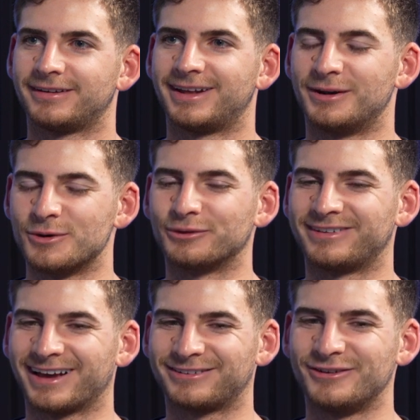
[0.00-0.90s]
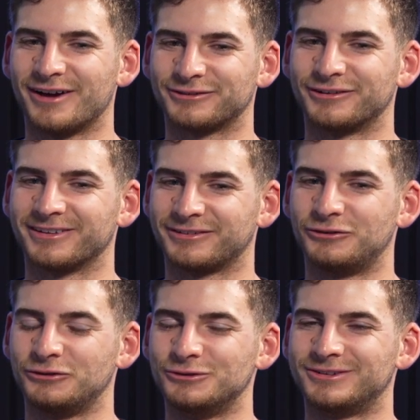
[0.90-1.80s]
I remember texting you after. I was like,
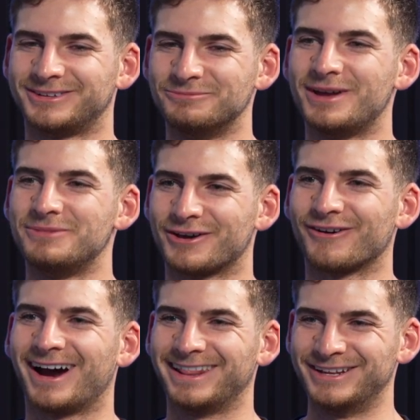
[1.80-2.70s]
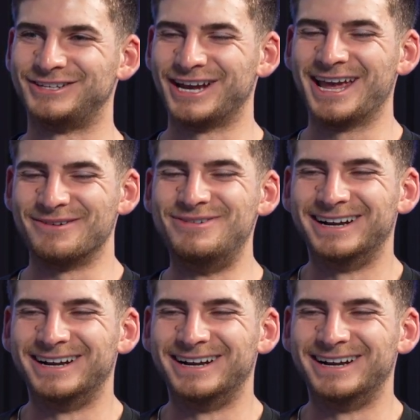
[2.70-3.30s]
dude, you made me cry in the gym.